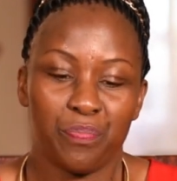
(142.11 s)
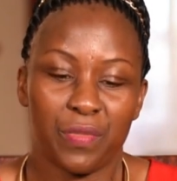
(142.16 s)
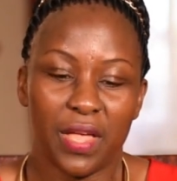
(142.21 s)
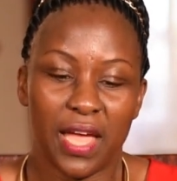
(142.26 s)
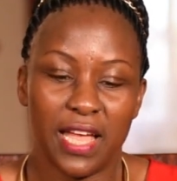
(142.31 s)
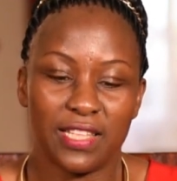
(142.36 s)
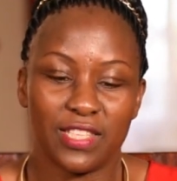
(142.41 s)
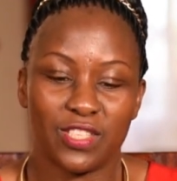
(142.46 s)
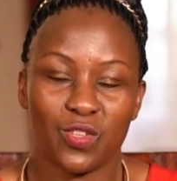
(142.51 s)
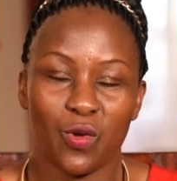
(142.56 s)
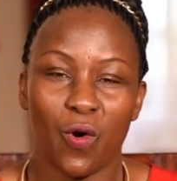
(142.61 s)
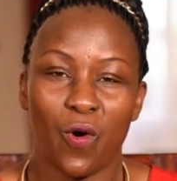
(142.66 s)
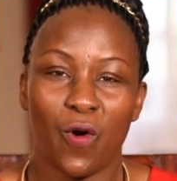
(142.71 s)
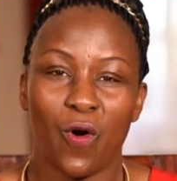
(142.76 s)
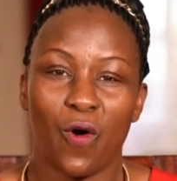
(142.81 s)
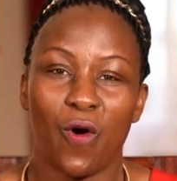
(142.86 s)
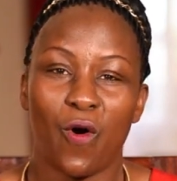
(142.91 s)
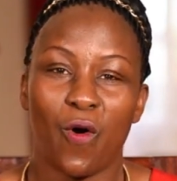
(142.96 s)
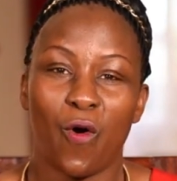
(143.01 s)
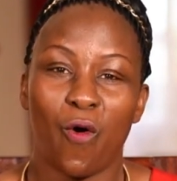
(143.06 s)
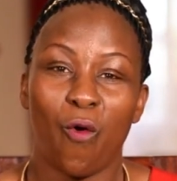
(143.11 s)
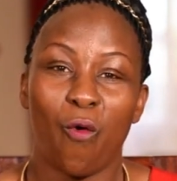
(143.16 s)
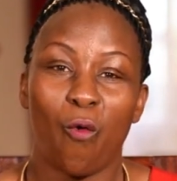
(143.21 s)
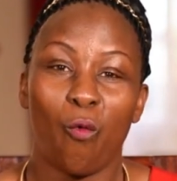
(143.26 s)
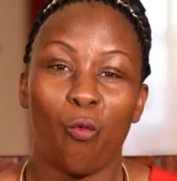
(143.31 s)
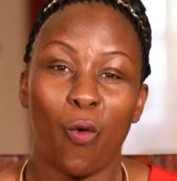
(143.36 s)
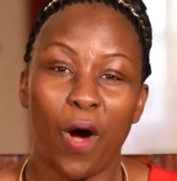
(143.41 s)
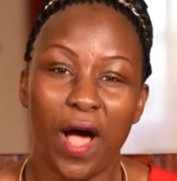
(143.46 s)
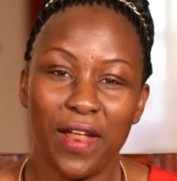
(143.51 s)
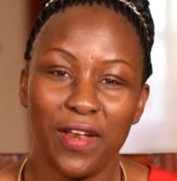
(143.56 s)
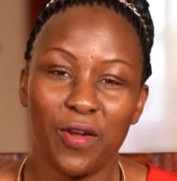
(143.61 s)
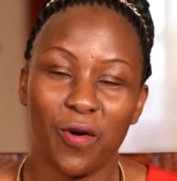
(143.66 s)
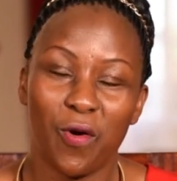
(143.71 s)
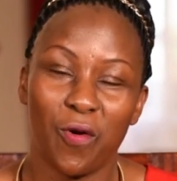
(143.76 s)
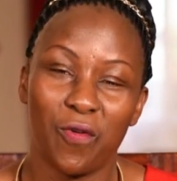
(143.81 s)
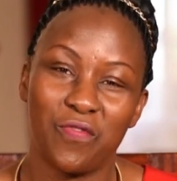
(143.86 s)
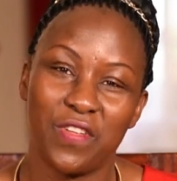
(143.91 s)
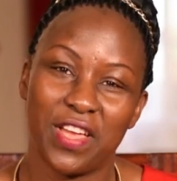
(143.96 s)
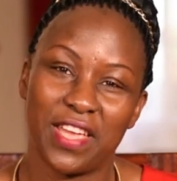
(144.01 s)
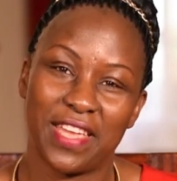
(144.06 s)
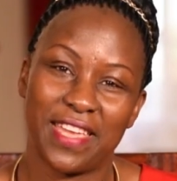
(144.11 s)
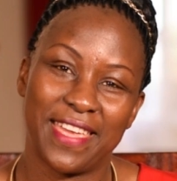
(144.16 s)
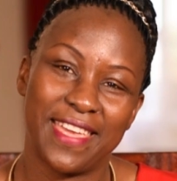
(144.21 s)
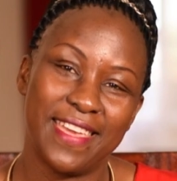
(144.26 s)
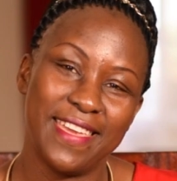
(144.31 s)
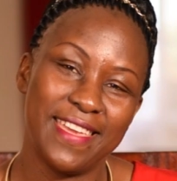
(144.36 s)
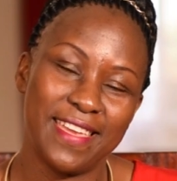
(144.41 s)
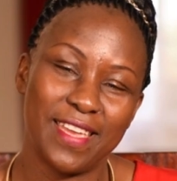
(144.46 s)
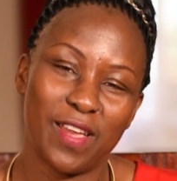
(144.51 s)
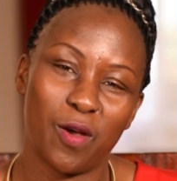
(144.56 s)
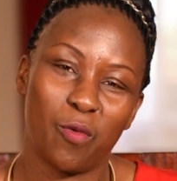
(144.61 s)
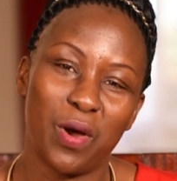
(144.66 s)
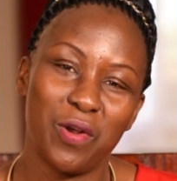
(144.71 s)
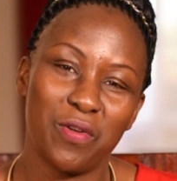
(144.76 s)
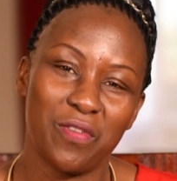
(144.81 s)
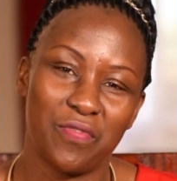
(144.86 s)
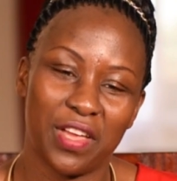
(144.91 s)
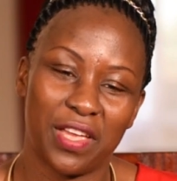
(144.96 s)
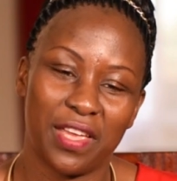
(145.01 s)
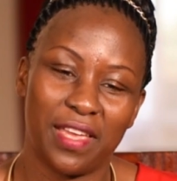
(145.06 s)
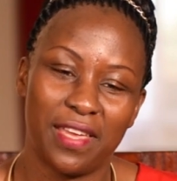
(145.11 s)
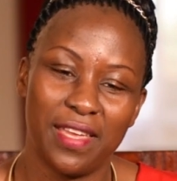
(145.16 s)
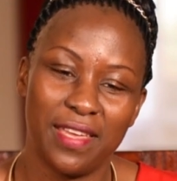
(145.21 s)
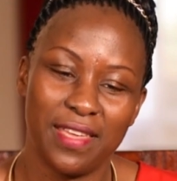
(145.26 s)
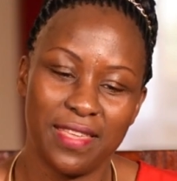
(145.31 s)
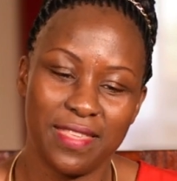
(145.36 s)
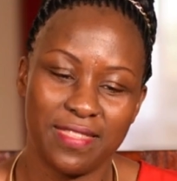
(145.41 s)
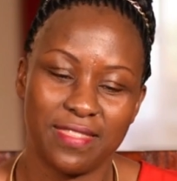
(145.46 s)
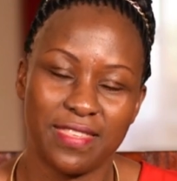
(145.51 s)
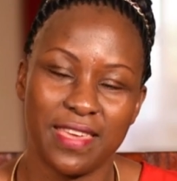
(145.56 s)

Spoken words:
And so one of the key